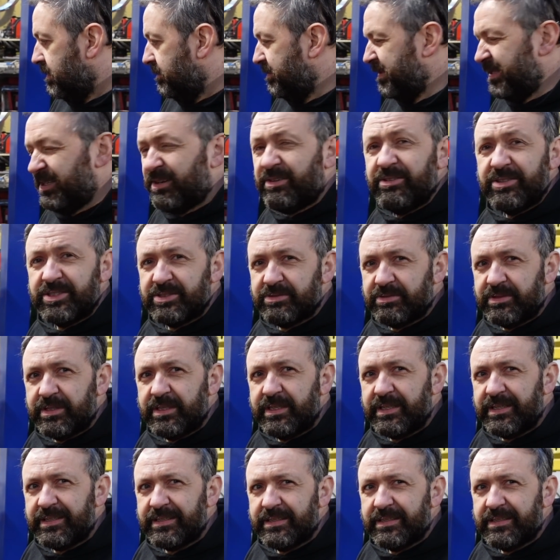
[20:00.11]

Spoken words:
Be nice, wouldn't it?